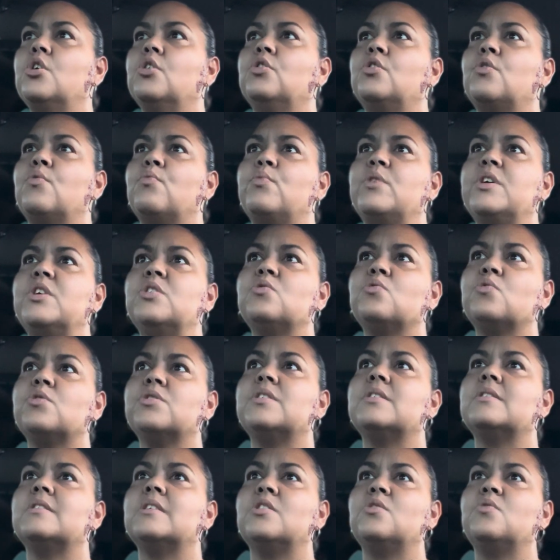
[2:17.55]
the
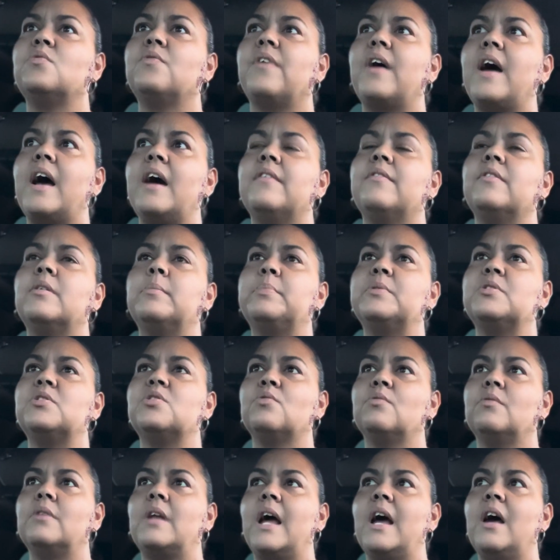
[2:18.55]
resources that you've had up
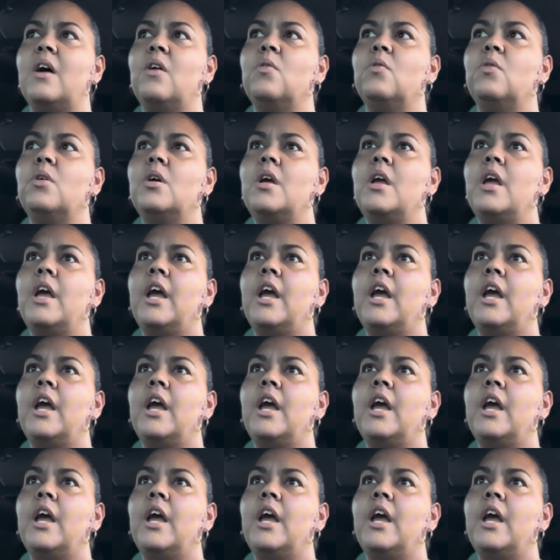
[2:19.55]
until now,